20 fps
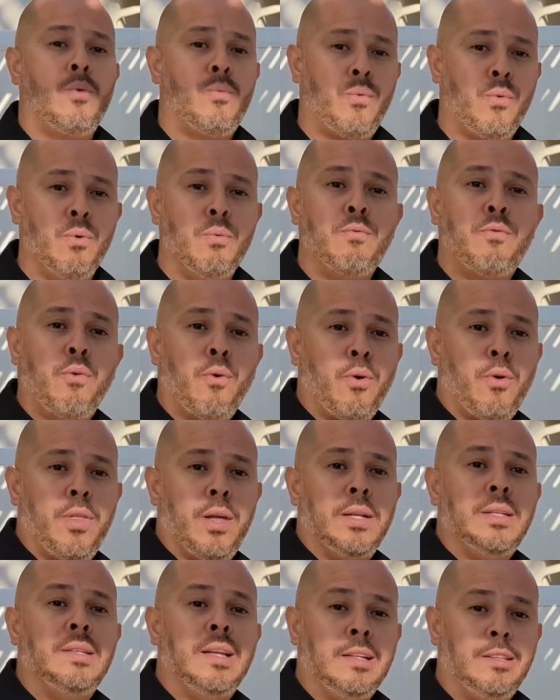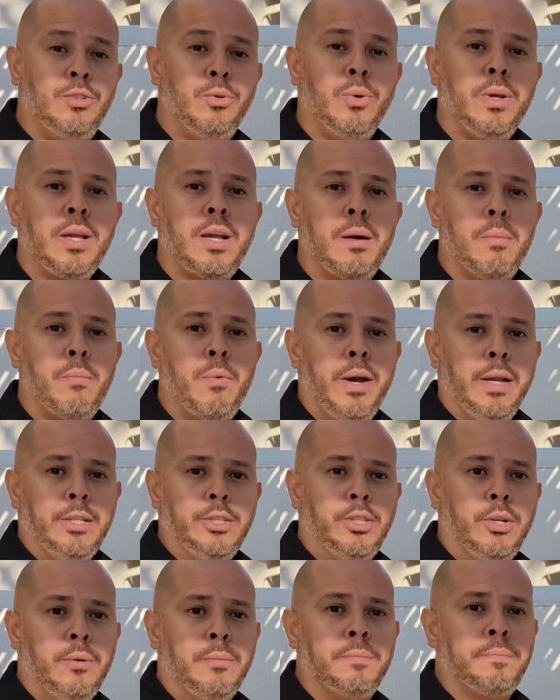room for the debt to income
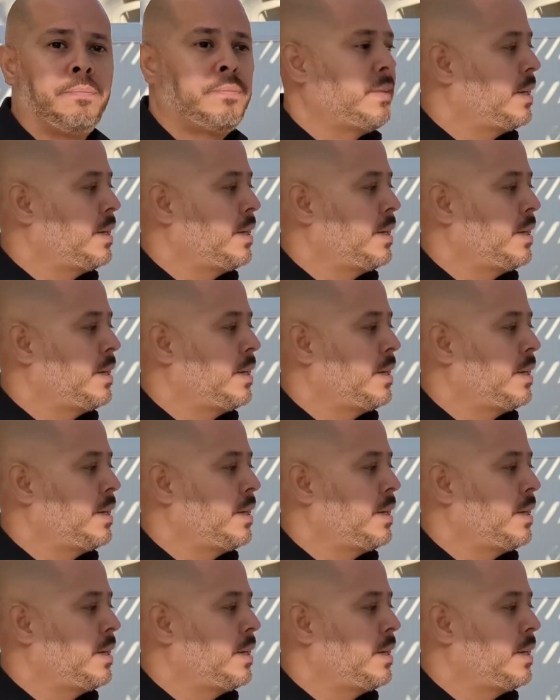ratio.